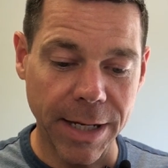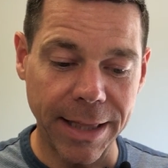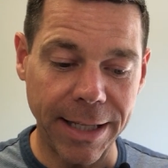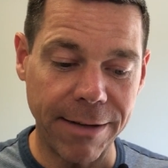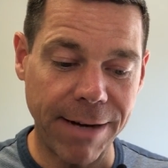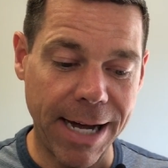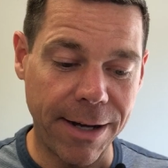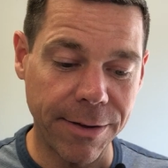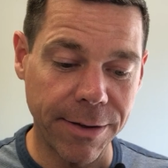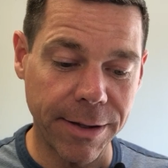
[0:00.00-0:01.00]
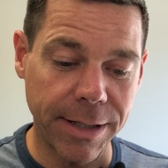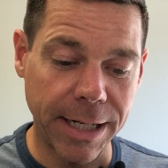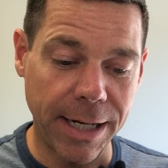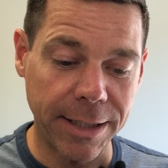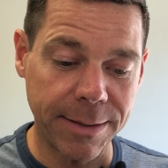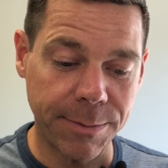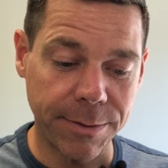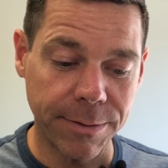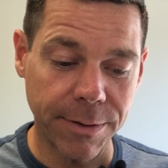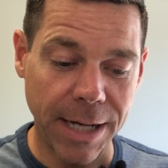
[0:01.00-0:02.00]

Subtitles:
live out the gospel?